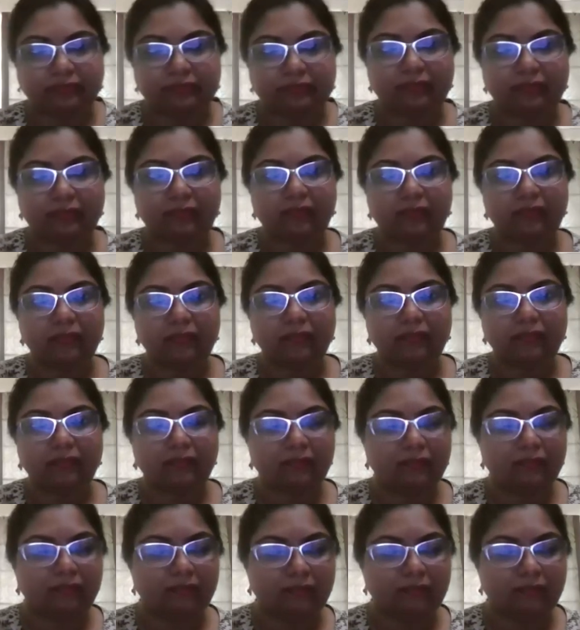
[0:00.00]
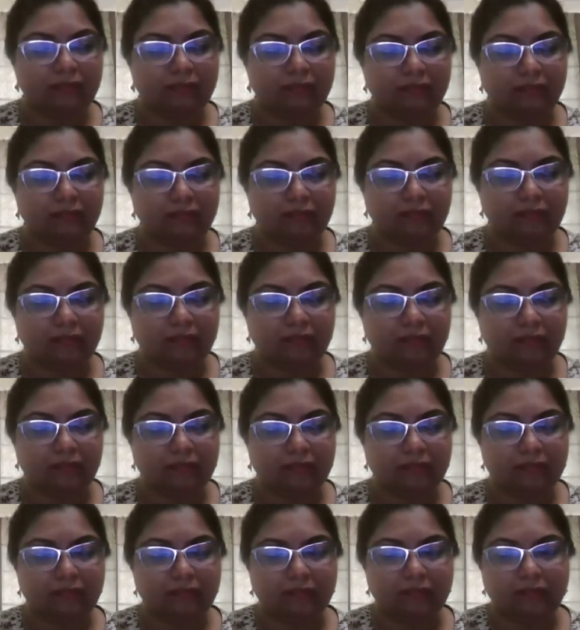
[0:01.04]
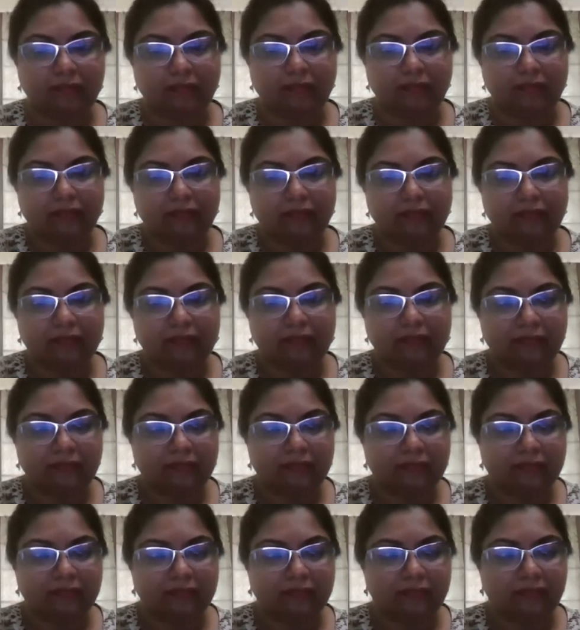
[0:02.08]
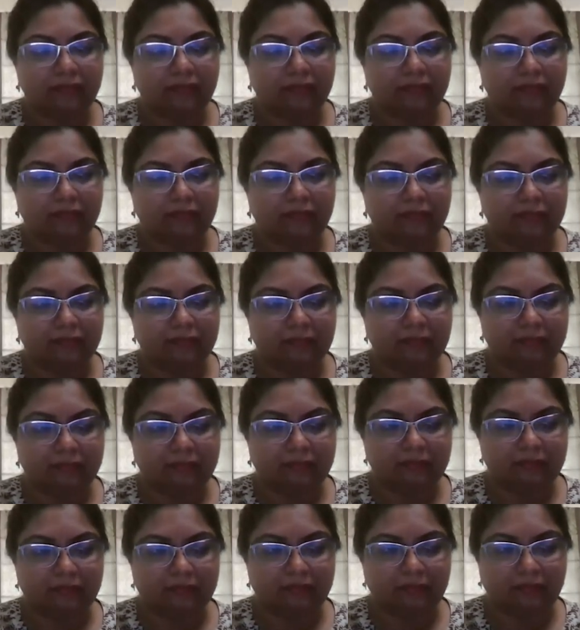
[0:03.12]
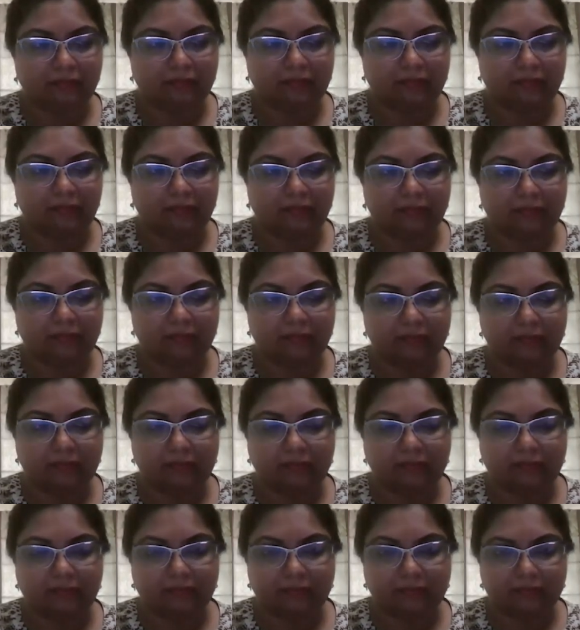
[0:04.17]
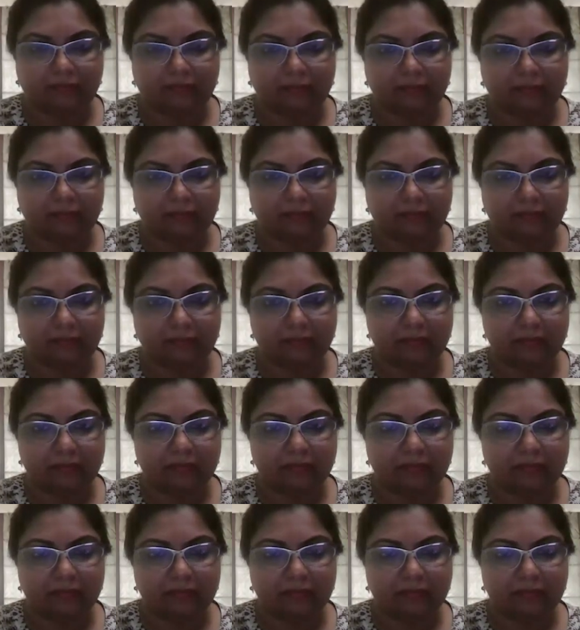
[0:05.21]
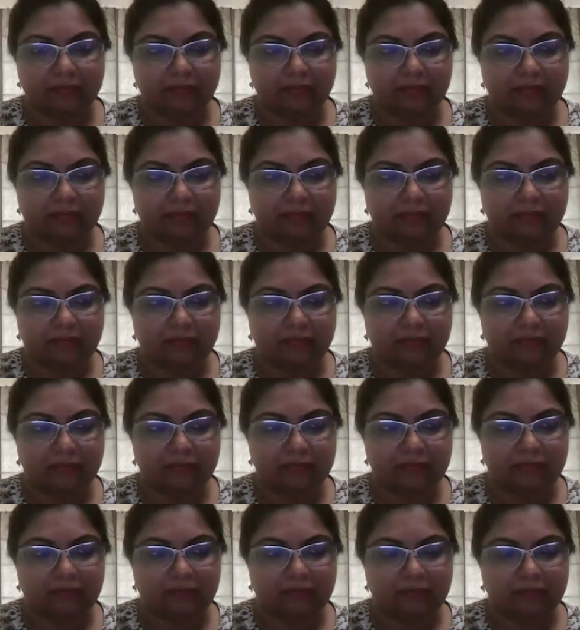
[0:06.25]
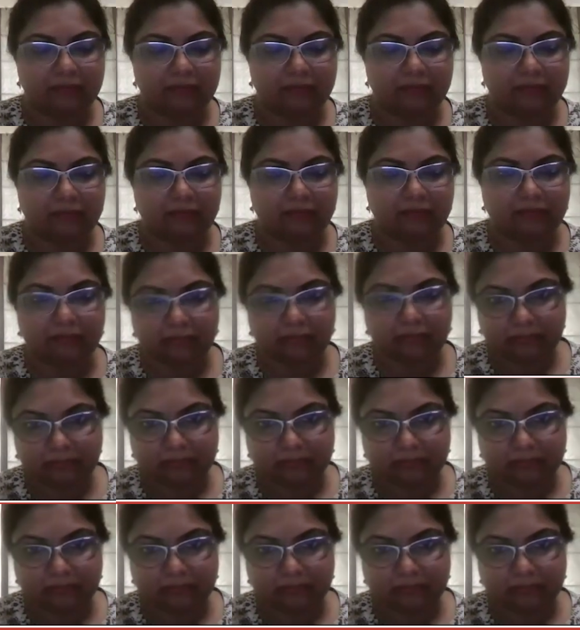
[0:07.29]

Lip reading: The person shown says nothing.